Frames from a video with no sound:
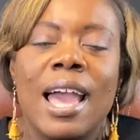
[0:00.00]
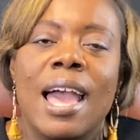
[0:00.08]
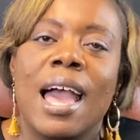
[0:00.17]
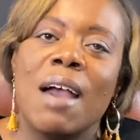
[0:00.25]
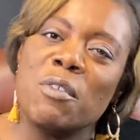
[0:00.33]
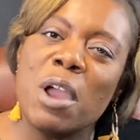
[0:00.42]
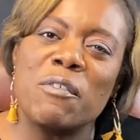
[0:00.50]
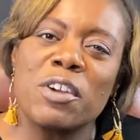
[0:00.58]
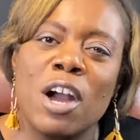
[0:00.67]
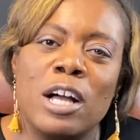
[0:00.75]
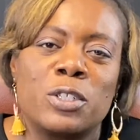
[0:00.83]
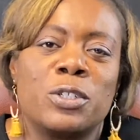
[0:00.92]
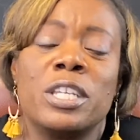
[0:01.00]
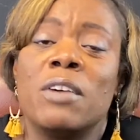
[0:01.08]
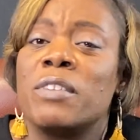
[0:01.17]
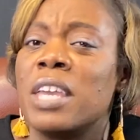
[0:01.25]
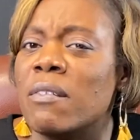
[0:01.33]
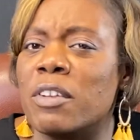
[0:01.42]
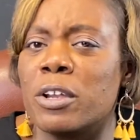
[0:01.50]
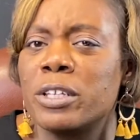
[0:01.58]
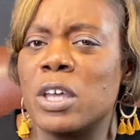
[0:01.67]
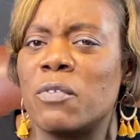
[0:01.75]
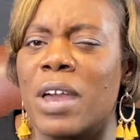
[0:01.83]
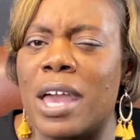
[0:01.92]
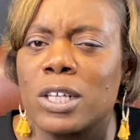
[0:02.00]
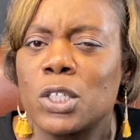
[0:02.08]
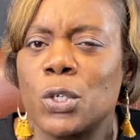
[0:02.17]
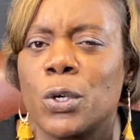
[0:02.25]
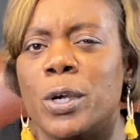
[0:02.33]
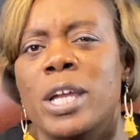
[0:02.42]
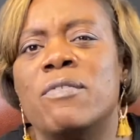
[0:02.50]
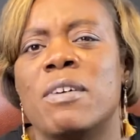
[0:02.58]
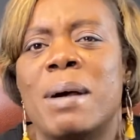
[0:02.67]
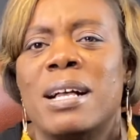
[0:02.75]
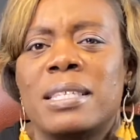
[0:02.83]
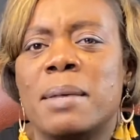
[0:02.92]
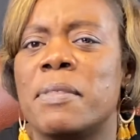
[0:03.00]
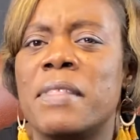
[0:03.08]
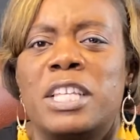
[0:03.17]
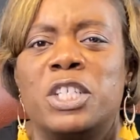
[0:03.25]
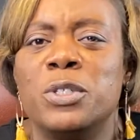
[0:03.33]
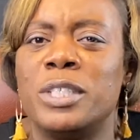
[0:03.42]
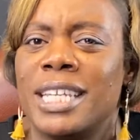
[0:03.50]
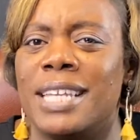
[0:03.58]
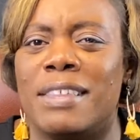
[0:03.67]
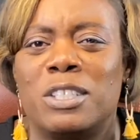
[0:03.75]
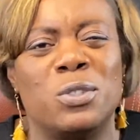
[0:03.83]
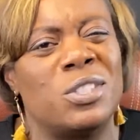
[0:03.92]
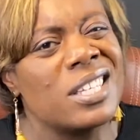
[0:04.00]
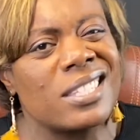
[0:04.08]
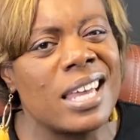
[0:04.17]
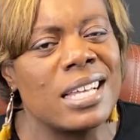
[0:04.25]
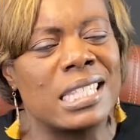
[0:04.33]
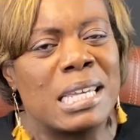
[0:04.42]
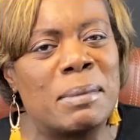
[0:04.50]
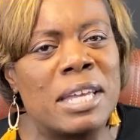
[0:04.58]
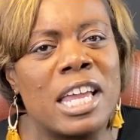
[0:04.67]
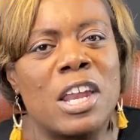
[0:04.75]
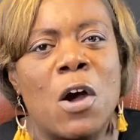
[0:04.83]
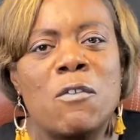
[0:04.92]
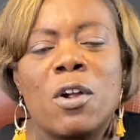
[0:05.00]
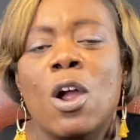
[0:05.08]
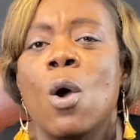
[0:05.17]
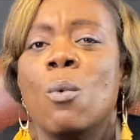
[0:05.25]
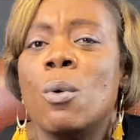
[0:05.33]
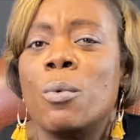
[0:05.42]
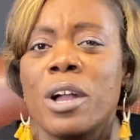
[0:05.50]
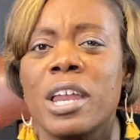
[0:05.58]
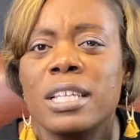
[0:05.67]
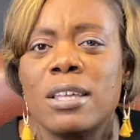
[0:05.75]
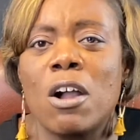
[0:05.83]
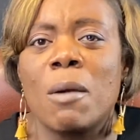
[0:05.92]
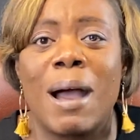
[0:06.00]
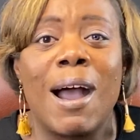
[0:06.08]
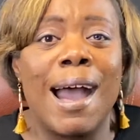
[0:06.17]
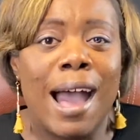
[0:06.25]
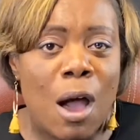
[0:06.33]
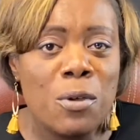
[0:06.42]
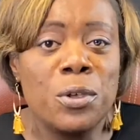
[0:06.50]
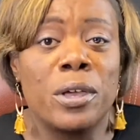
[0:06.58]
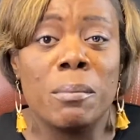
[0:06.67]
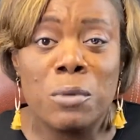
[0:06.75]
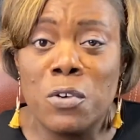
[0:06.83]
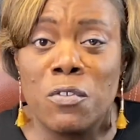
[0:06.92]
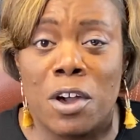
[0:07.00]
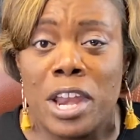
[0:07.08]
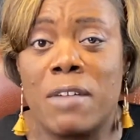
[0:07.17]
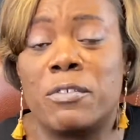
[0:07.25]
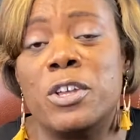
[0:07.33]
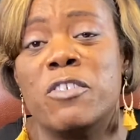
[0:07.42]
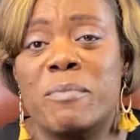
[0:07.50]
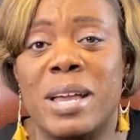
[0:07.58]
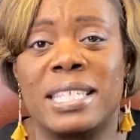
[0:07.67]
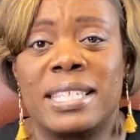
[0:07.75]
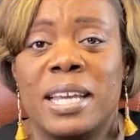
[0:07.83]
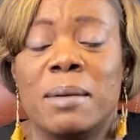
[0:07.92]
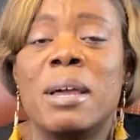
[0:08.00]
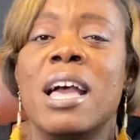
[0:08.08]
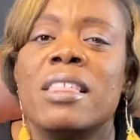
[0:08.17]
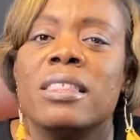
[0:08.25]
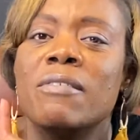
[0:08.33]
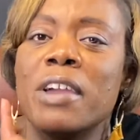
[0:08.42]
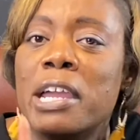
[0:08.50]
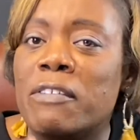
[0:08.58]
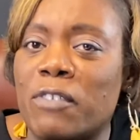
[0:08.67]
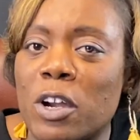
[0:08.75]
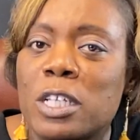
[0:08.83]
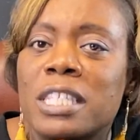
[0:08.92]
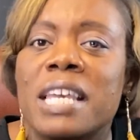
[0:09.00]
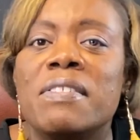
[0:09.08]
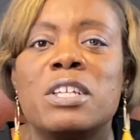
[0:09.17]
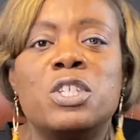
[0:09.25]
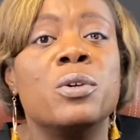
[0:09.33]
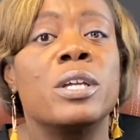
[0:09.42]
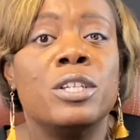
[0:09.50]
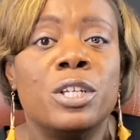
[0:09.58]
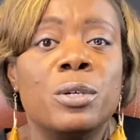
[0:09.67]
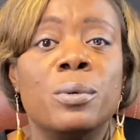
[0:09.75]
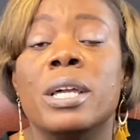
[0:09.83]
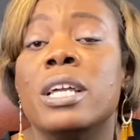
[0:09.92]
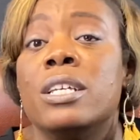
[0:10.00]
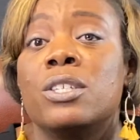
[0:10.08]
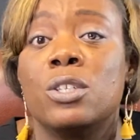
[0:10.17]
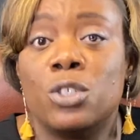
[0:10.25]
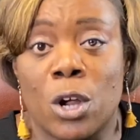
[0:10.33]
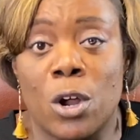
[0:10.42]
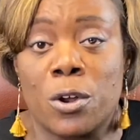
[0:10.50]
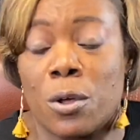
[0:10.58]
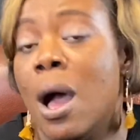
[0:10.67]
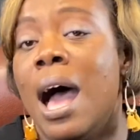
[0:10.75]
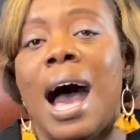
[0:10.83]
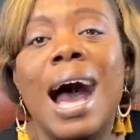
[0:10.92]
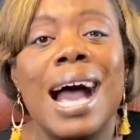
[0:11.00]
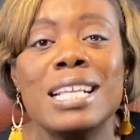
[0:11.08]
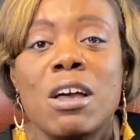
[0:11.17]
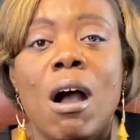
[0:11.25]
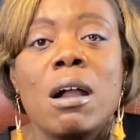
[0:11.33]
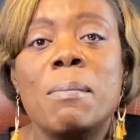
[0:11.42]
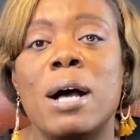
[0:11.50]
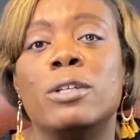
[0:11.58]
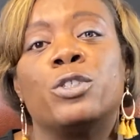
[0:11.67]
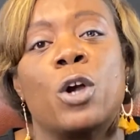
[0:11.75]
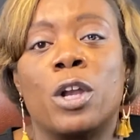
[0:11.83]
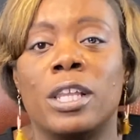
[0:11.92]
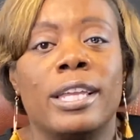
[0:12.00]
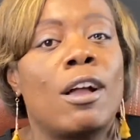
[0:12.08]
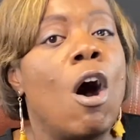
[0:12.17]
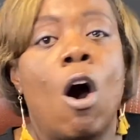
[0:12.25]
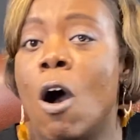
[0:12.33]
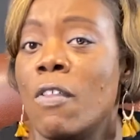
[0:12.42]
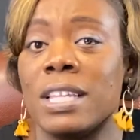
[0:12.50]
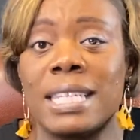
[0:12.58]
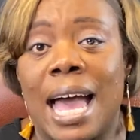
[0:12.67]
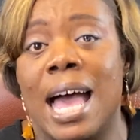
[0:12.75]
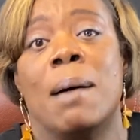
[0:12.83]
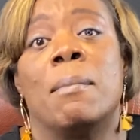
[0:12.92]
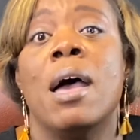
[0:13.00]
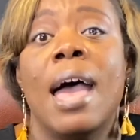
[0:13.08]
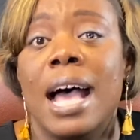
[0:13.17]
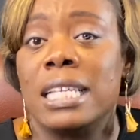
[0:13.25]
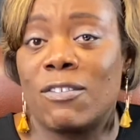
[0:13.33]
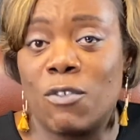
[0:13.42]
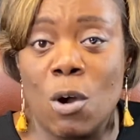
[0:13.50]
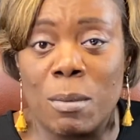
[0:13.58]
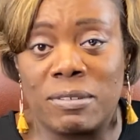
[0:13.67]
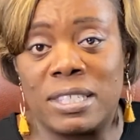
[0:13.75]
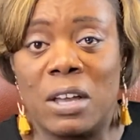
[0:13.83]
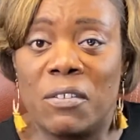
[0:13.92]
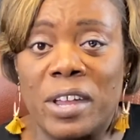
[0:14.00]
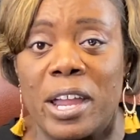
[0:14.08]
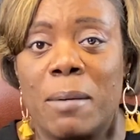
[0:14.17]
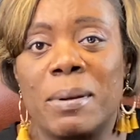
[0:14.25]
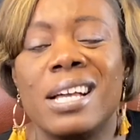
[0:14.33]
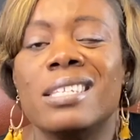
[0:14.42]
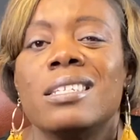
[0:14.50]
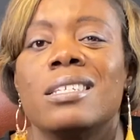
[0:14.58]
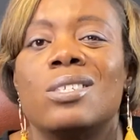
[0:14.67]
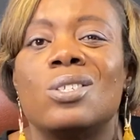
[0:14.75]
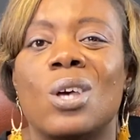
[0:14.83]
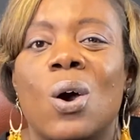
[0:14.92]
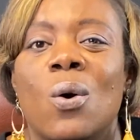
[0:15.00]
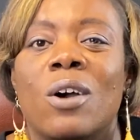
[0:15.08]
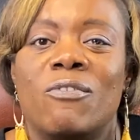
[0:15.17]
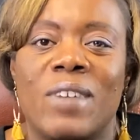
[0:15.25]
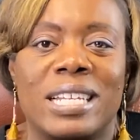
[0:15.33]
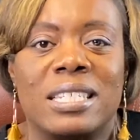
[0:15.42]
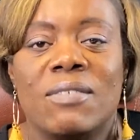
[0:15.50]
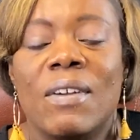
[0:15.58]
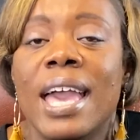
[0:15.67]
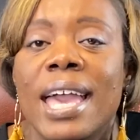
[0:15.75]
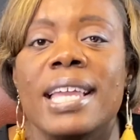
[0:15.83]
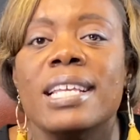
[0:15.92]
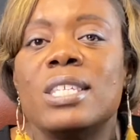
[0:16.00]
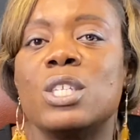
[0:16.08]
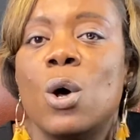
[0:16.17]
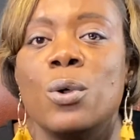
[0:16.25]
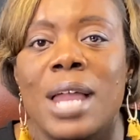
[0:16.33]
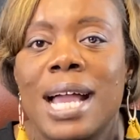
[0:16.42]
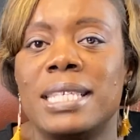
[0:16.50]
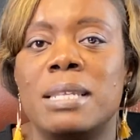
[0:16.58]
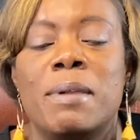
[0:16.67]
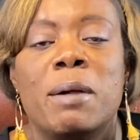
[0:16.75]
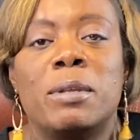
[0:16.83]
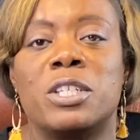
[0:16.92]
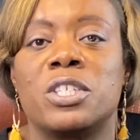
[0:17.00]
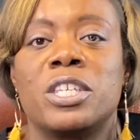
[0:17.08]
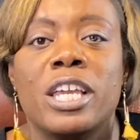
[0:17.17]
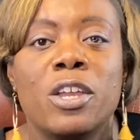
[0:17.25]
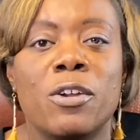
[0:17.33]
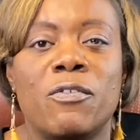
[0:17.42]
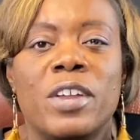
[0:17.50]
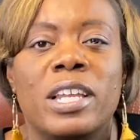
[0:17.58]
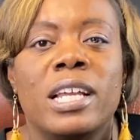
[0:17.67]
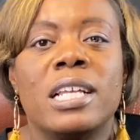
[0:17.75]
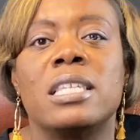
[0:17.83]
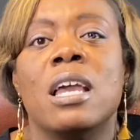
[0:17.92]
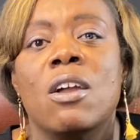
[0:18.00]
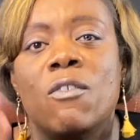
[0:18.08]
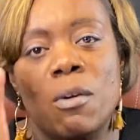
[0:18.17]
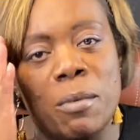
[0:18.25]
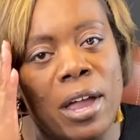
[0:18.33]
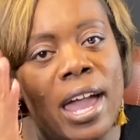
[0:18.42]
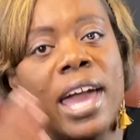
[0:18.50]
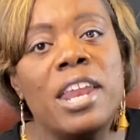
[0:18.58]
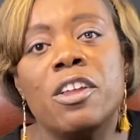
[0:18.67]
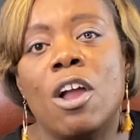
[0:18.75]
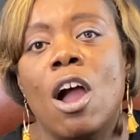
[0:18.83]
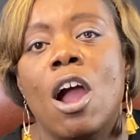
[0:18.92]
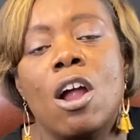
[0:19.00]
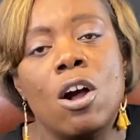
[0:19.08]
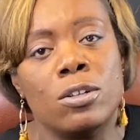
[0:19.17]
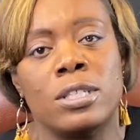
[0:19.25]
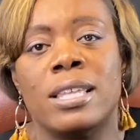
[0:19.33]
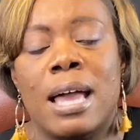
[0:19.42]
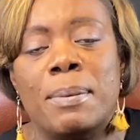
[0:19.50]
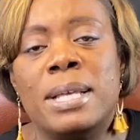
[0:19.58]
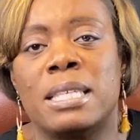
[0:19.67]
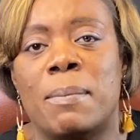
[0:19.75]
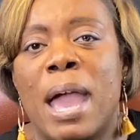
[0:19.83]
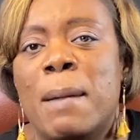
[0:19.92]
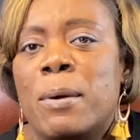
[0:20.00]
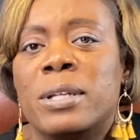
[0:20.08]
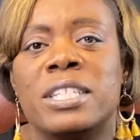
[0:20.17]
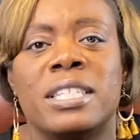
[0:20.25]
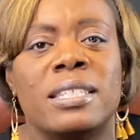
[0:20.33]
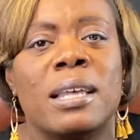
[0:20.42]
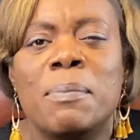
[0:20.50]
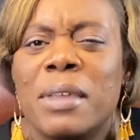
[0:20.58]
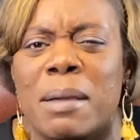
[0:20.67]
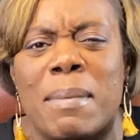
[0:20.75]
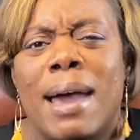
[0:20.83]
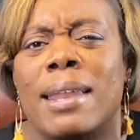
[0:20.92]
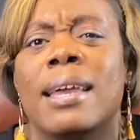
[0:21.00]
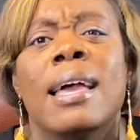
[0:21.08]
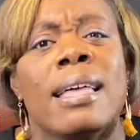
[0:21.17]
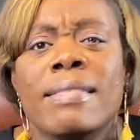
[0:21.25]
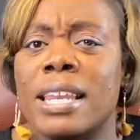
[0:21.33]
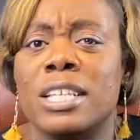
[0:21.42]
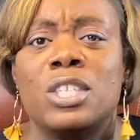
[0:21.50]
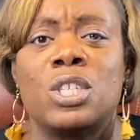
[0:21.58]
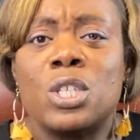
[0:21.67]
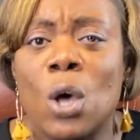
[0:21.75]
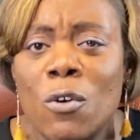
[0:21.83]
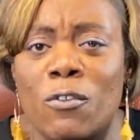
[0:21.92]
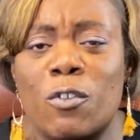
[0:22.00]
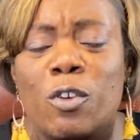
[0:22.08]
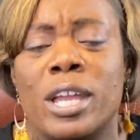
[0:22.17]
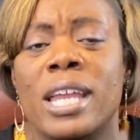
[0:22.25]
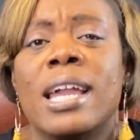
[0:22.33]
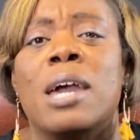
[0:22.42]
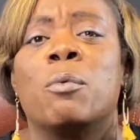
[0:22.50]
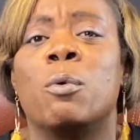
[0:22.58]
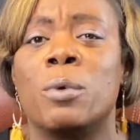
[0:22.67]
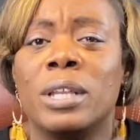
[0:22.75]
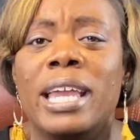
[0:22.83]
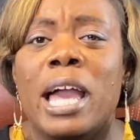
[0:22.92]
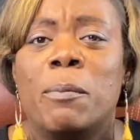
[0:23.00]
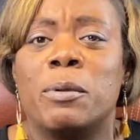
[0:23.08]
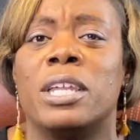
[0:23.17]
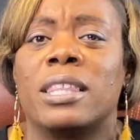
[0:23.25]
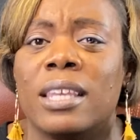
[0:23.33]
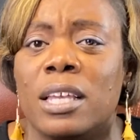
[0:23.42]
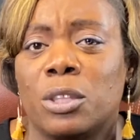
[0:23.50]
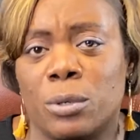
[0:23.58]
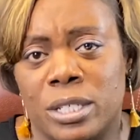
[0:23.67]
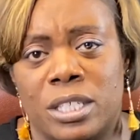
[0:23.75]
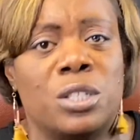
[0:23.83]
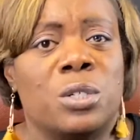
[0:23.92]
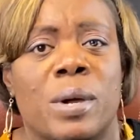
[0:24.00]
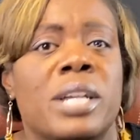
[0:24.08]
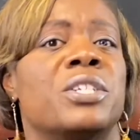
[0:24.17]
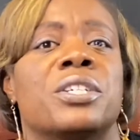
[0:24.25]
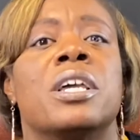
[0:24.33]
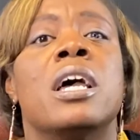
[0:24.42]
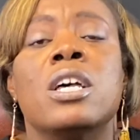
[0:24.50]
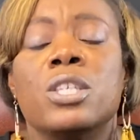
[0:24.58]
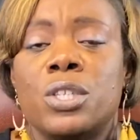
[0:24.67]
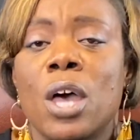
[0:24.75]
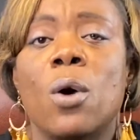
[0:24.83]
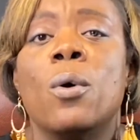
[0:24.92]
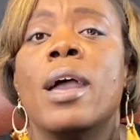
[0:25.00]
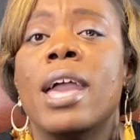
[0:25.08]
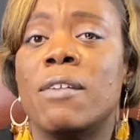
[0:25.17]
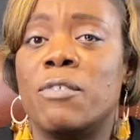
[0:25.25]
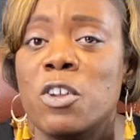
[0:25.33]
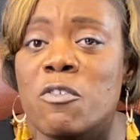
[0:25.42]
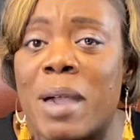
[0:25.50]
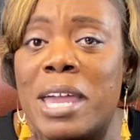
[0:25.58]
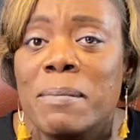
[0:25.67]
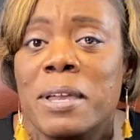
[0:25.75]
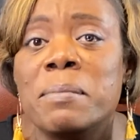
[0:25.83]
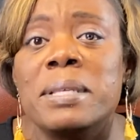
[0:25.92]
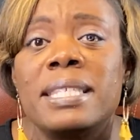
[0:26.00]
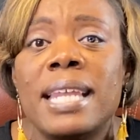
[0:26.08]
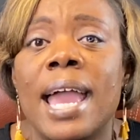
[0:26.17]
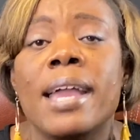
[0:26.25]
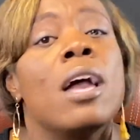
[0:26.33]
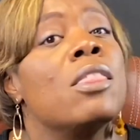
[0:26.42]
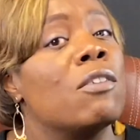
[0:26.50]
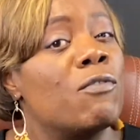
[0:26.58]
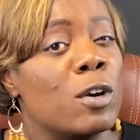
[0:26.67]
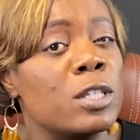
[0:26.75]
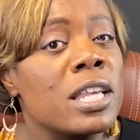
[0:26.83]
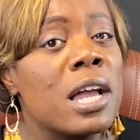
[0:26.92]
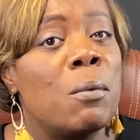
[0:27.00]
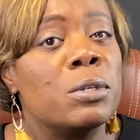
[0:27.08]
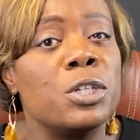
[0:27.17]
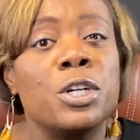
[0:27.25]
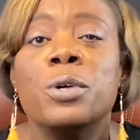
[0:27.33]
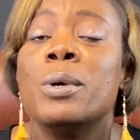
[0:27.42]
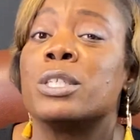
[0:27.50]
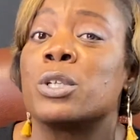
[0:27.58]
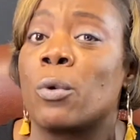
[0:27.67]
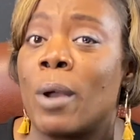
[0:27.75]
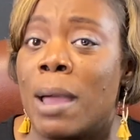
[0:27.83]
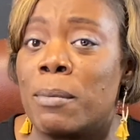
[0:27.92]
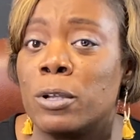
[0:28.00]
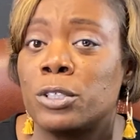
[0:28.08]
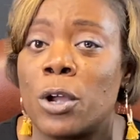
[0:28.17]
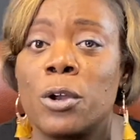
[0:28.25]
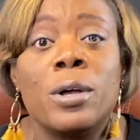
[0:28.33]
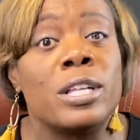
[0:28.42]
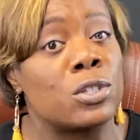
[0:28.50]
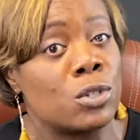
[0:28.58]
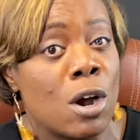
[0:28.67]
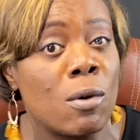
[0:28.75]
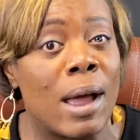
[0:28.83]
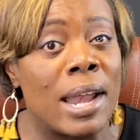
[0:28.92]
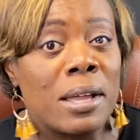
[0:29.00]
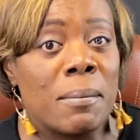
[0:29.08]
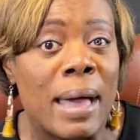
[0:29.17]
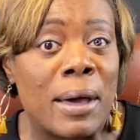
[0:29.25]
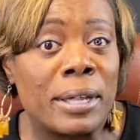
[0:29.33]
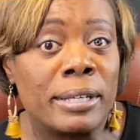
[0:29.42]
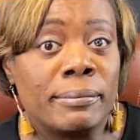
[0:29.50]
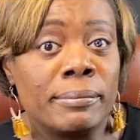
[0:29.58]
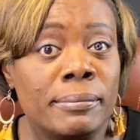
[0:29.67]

Have you ever caught yourself giving yourself extra grief about something that you did that you just can't seem to get over? Well, we're going to talk about how you can move on after you've messed up. The very first thing that you can do is journal. I talk about journaling all the time as a form of self-care because it is so effective. It is so nice to be able to just get your feelings from your head and your heart onto that piece of paper. It's just something about it that is so freeing and will really help you to think through a situation. So if you've made a big mistake, the first thing I want you to do is grab your journal and start writing about it.